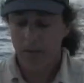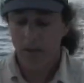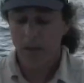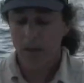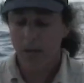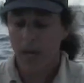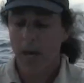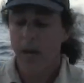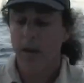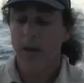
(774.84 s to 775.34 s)

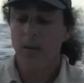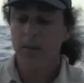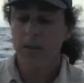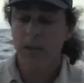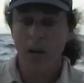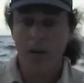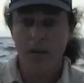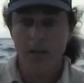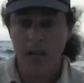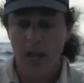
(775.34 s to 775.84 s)
Okay, on
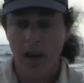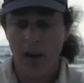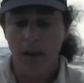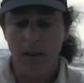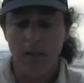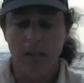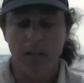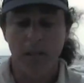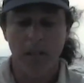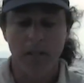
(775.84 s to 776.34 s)
goes our
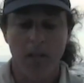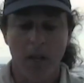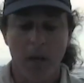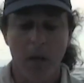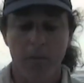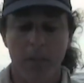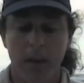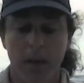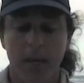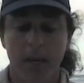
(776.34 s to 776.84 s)

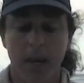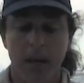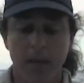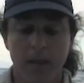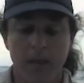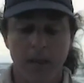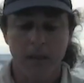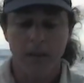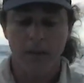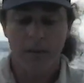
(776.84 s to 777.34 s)
6.0 big
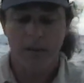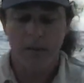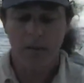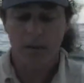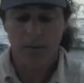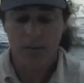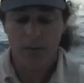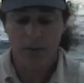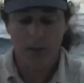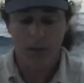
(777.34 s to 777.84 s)
gun
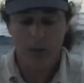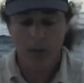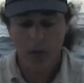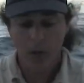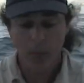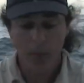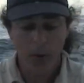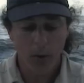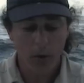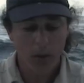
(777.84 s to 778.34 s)
for your
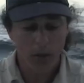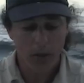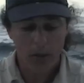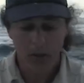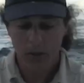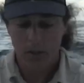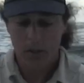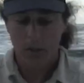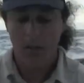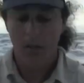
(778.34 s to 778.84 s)
top hook.
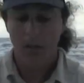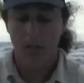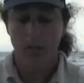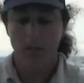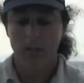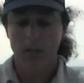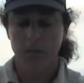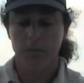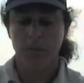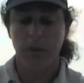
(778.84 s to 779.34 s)
You
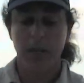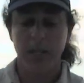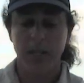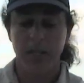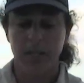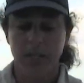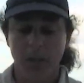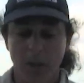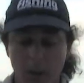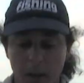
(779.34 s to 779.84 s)
just merely
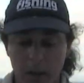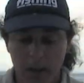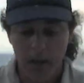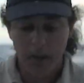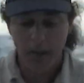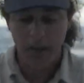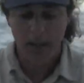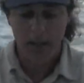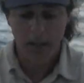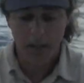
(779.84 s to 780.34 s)
tie it on
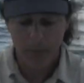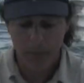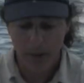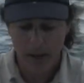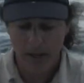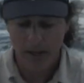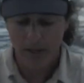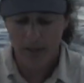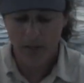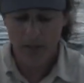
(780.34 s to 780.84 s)
that little
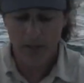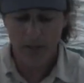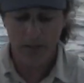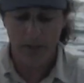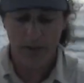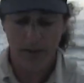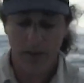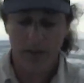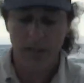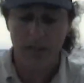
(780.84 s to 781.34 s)
Paternoster rig I